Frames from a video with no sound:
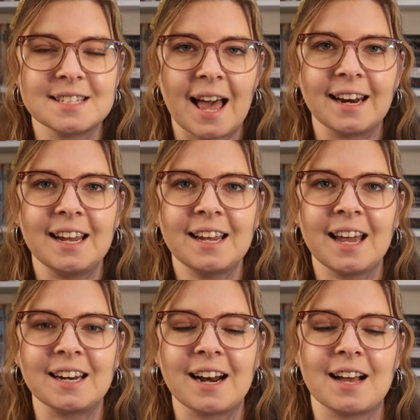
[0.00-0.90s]

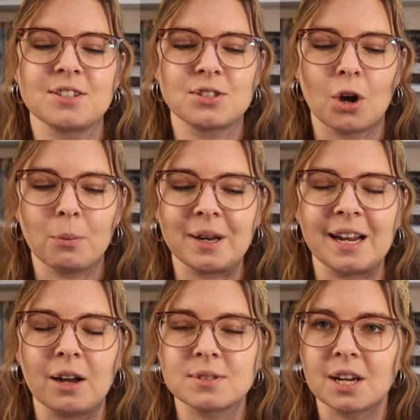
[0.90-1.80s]
setting and it has so
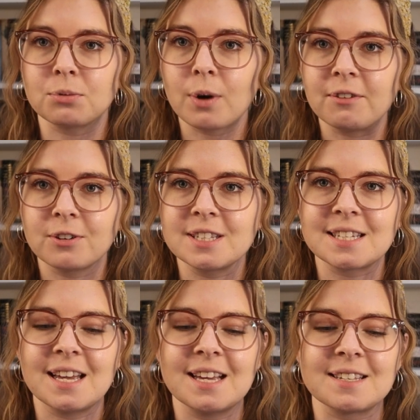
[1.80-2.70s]
many outside
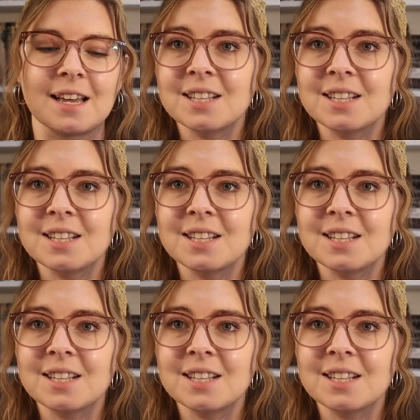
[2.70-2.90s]
references